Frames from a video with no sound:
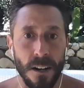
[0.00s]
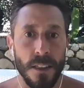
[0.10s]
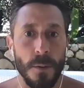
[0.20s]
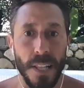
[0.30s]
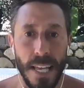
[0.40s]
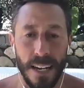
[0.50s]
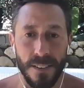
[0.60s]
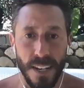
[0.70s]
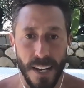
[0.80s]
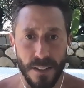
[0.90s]
on the
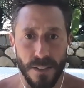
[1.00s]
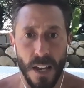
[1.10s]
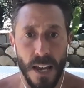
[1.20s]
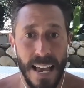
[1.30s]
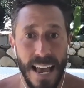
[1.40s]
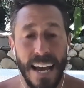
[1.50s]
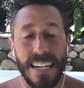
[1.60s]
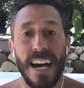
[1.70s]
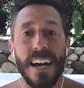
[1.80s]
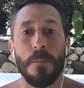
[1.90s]
melanocytes,
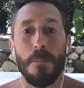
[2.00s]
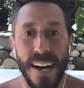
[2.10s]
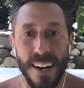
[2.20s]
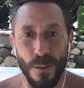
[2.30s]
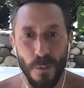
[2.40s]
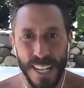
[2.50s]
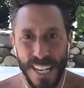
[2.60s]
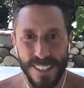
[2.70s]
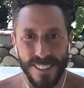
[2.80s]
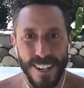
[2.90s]
had gotten better when
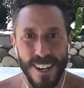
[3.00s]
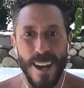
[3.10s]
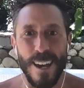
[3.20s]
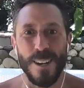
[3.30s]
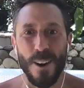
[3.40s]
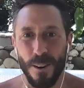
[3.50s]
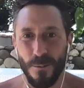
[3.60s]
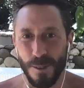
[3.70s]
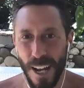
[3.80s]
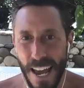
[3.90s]
he did a
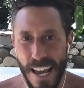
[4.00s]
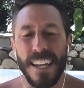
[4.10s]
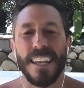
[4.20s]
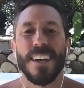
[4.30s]
carnivore diet.